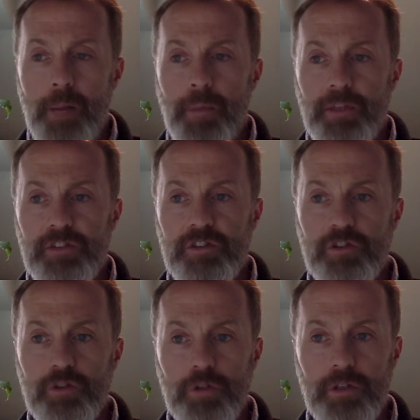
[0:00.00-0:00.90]
but
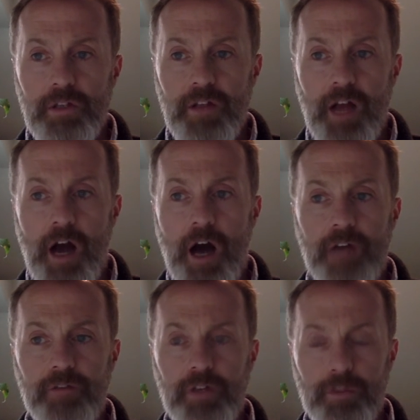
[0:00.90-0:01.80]
certainly the
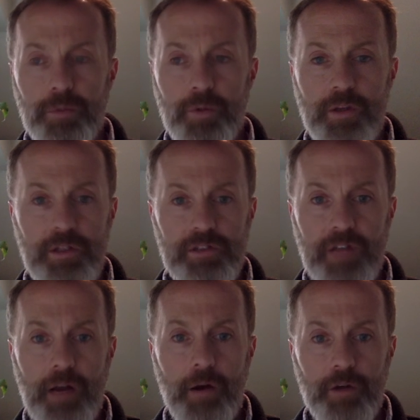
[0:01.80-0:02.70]
conflict between these
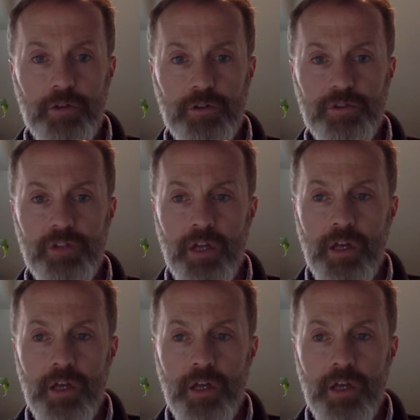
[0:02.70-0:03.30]
characters